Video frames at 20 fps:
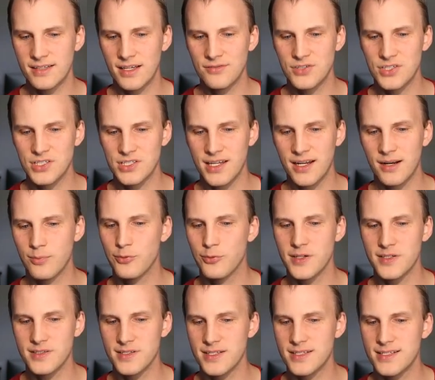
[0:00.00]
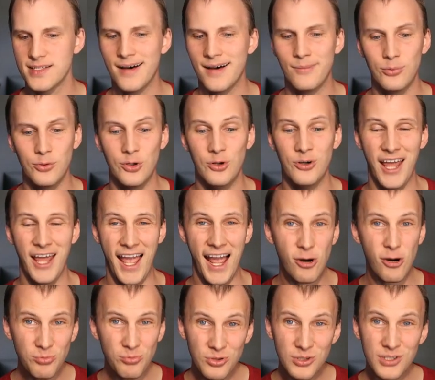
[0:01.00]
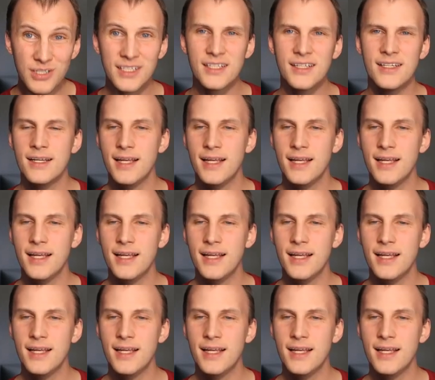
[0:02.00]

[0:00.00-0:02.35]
I've just got to press this upload output